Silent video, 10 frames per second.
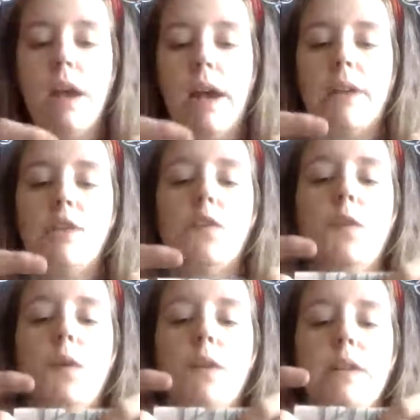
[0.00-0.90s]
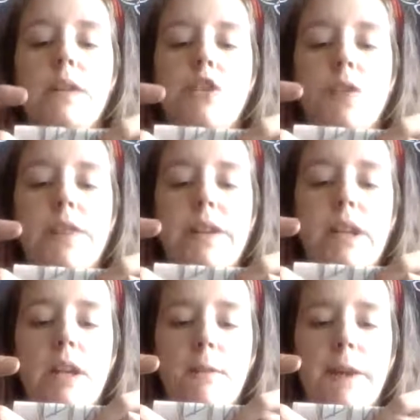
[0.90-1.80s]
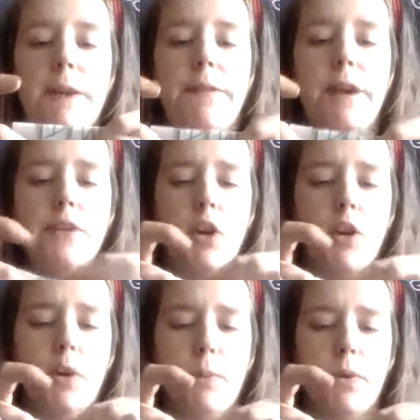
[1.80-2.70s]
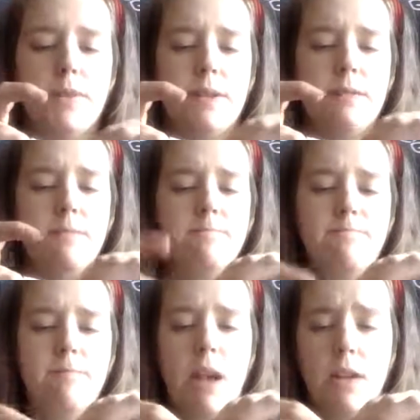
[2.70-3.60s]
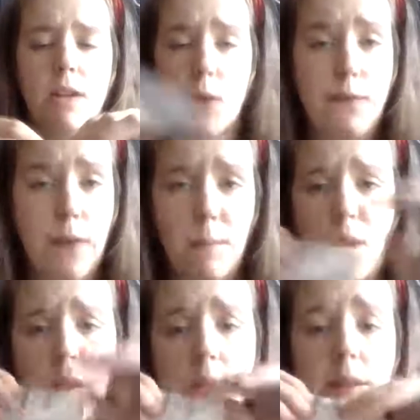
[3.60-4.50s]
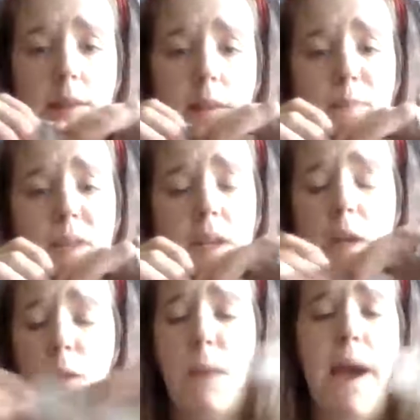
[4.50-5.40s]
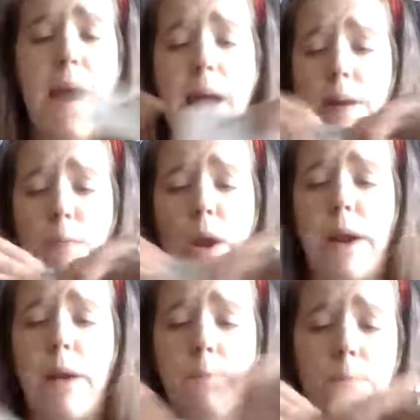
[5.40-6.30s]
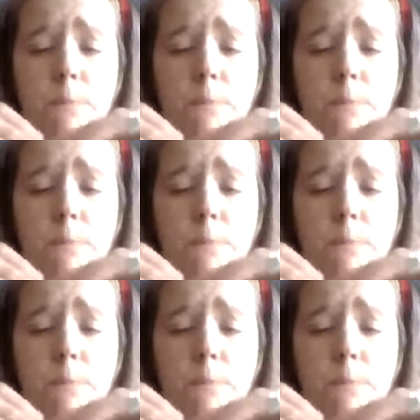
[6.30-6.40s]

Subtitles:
As you're folding this, you're thinking about that target person. So if I'm Lilith, I'm thinking about Adam right now.